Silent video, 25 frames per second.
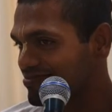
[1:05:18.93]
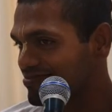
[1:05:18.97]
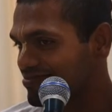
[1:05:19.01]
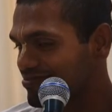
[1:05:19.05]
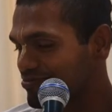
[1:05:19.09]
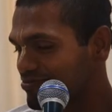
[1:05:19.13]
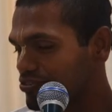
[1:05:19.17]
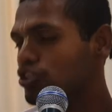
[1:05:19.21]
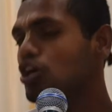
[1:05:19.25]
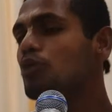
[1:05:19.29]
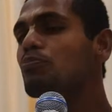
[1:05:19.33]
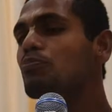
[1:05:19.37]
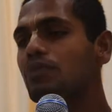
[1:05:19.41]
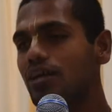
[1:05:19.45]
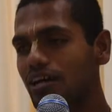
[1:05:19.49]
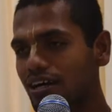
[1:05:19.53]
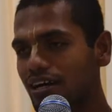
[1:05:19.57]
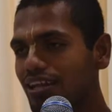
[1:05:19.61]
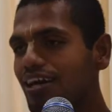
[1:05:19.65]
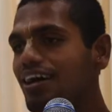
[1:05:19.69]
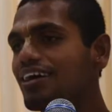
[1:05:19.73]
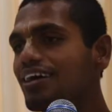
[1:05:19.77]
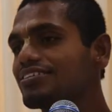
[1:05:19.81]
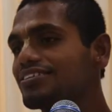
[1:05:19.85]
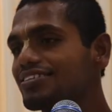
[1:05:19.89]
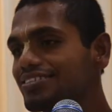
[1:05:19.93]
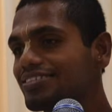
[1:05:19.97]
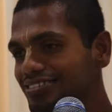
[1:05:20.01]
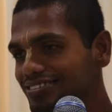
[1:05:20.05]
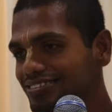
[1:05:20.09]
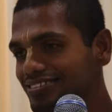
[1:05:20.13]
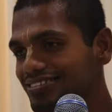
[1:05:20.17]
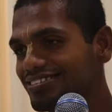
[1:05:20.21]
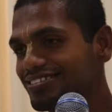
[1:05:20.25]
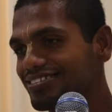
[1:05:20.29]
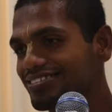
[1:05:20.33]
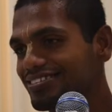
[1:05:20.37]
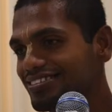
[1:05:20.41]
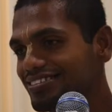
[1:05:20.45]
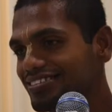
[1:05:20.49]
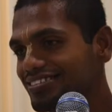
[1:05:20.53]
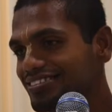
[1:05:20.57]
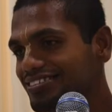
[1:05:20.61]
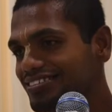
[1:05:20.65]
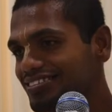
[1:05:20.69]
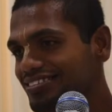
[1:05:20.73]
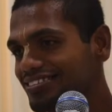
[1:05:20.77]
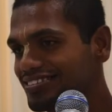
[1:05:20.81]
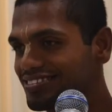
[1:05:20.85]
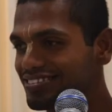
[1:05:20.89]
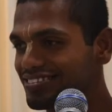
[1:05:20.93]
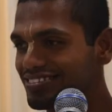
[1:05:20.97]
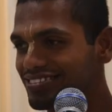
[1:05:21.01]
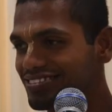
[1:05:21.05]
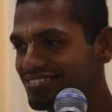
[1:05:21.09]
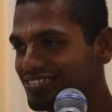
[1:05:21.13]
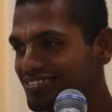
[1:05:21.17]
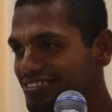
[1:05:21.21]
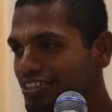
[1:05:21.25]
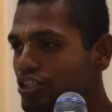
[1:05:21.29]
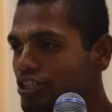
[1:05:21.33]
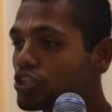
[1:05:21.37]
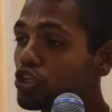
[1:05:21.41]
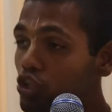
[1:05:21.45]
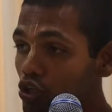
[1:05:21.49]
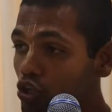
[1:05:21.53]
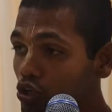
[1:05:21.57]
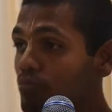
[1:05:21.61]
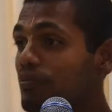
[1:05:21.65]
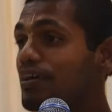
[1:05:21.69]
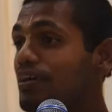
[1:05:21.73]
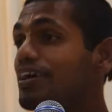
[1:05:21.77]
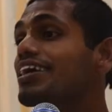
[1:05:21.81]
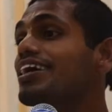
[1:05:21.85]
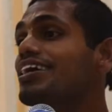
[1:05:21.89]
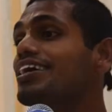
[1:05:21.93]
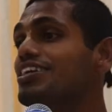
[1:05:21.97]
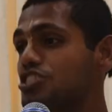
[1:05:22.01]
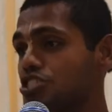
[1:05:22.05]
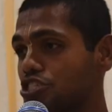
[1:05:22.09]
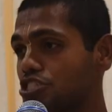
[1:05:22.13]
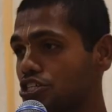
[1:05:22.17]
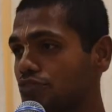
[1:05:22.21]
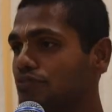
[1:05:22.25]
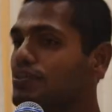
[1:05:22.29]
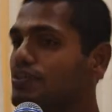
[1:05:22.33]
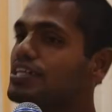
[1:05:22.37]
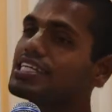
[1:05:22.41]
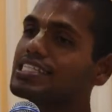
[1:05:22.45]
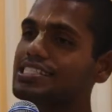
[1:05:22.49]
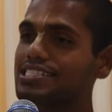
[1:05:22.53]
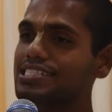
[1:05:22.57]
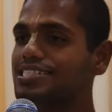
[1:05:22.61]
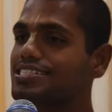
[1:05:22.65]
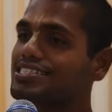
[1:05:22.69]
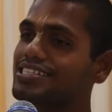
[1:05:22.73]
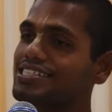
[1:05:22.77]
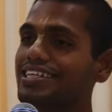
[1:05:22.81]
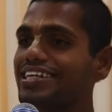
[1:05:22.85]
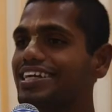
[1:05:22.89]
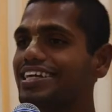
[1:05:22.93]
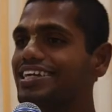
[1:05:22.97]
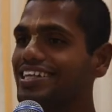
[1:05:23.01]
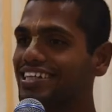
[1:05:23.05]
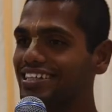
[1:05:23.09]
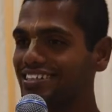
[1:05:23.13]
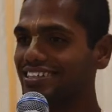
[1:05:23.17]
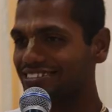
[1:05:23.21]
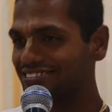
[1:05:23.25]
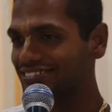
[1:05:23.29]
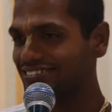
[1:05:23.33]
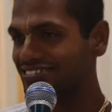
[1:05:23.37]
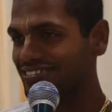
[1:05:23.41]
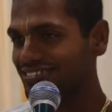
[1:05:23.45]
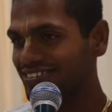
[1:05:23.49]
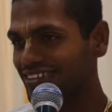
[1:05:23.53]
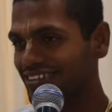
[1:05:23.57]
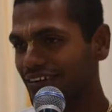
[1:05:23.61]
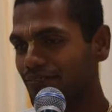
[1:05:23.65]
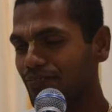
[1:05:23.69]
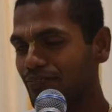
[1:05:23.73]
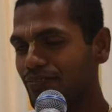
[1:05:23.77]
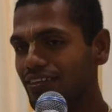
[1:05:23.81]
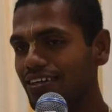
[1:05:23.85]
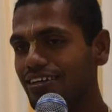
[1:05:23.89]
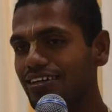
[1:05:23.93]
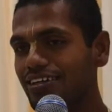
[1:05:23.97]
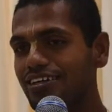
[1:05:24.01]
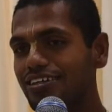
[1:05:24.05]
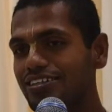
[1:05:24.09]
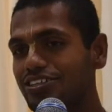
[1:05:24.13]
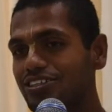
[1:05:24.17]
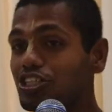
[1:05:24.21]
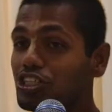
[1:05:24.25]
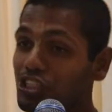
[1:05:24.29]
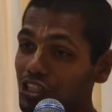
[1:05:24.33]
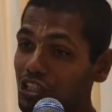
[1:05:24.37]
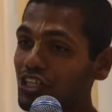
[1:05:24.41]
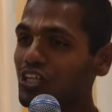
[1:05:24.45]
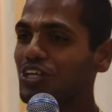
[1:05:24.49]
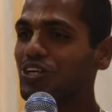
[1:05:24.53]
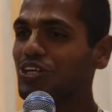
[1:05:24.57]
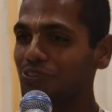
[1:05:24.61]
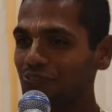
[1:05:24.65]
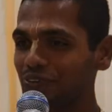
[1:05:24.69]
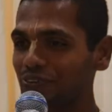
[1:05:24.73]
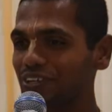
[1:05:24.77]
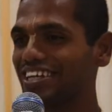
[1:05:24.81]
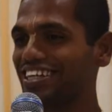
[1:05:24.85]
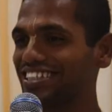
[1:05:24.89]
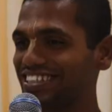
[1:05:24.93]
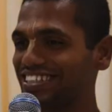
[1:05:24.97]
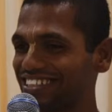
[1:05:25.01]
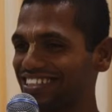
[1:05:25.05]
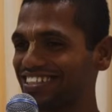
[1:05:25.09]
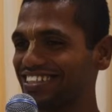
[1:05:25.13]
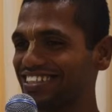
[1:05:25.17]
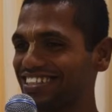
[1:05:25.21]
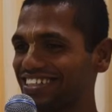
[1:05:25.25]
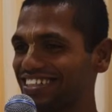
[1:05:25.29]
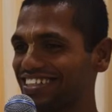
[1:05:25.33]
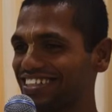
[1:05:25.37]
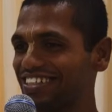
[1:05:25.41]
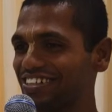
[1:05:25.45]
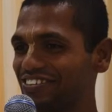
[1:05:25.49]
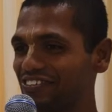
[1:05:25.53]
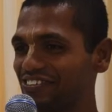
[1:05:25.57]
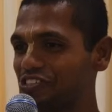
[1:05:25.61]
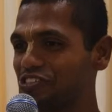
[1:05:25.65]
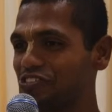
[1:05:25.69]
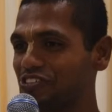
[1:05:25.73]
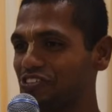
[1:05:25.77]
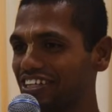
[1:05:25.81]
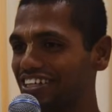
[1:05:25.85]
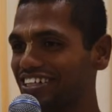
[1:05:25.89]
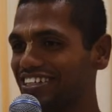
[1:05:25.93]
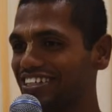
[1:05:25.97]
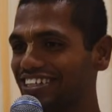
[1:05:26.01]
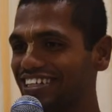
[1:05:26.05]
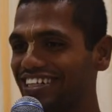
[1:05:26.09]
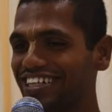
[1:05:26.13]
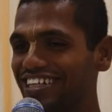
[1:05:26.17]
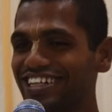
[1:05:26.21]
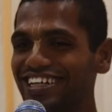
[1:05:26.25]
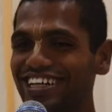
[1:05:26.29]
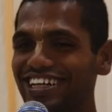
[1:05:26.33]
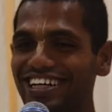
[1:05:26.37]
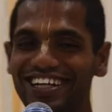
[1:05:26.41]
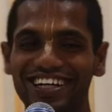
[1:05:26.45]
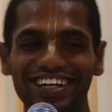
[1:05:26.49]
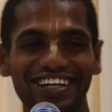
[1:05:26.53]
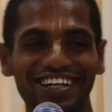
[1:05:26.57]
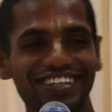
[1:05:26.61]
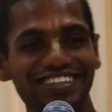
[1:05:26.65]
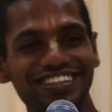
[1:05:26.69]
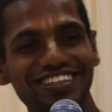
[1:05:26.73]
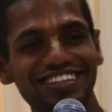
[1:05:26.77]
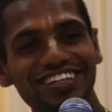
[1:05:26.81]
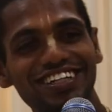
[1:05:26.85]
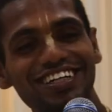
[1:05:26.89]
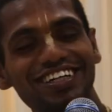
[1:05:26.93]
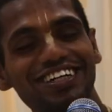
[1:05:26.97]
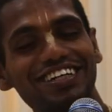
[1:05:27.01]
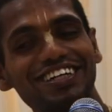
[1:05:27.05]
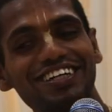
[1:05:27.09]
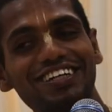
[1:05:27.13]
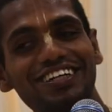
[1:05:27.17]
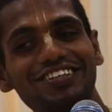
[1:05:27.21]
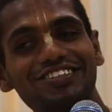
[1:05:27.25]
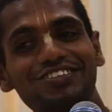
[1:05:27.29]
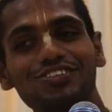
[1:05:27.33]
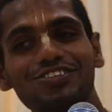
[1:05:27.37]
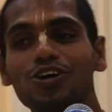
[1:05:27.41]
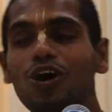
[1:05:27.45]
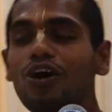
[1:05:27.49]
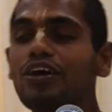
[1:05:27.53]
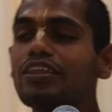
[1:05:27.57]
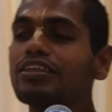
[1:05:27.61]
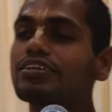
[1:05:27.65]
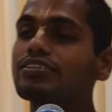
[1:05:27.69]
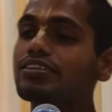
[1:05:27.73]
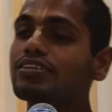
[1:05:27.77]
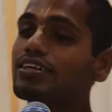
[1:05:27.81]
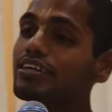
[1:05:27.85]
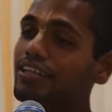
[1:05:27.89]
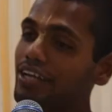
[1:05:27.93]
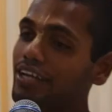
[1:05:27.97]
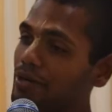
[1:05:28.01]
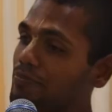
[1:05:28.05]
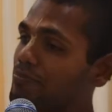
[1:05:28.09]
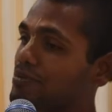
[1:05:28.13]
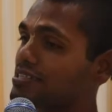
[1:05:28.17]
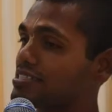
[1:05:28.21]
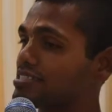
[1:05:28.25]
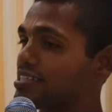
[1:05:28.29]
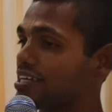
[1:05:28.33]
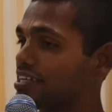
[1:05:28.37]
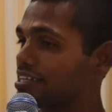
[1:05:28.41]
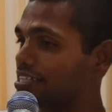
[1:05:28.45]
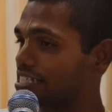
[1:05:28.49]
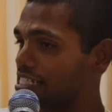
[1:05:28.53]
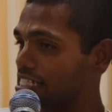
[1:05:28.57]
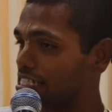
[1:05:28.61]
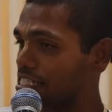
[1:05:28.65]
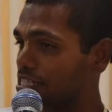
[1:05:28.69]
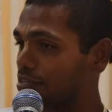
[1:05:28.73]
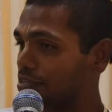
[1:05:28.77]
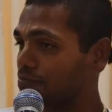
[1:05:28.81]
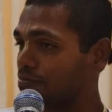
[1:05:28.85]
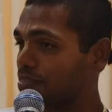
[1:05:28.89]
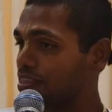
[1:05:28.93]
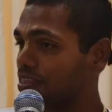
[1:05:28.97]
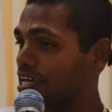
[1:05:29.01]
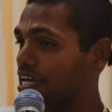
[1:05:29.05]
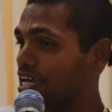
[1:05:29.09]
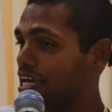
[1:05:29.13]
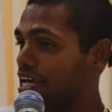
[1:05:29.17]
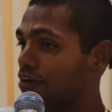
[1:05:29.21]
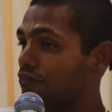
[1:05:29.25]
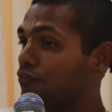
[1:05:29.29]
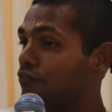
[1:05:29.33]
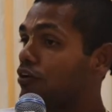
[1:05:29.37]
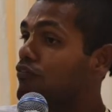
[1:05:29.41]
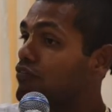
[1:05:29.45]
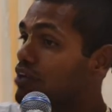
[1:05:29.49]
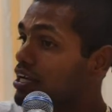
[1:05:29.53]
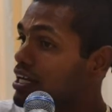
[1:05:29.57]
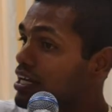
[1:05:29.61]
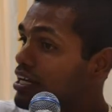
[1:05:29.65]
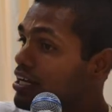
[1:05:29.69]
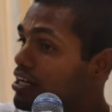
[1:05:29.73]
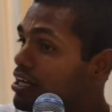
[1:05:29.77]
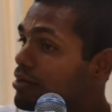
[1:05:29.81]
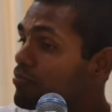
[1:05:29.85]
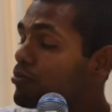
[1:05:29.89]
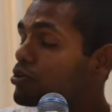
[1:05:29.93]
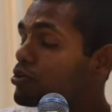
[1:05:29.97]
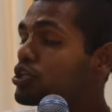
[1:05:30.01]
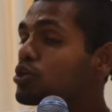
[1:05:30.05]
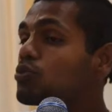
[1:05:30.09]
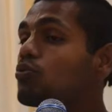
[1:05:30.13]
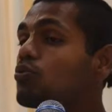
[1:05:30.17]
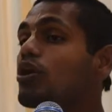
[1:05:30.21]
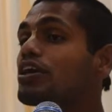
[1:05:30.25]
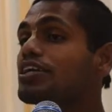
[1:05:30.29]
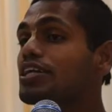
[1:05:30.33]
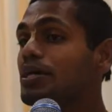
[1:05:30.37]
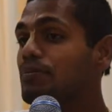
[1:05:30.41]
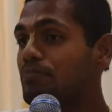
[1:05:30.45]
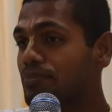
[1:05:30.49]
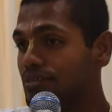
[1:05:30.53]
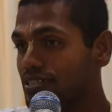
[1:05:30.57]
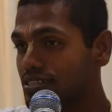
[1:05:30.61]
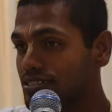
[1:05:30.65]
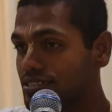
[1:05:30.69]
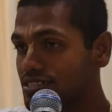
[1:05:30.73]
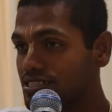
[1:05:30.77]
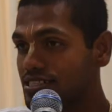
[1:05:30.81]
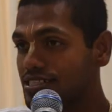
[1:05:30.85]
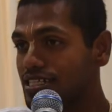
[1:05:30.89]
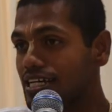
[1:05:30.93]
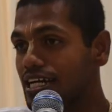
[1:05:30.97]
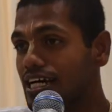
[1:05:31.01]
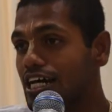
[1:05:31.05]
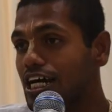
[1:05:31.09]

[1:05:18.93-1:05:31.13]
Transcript: Jayaprahlad, Dhro Maharaj, we'll discuss in detail. Chitraketu Maharaj, which we heard. So all these are great personalities. When we hear about the what happens,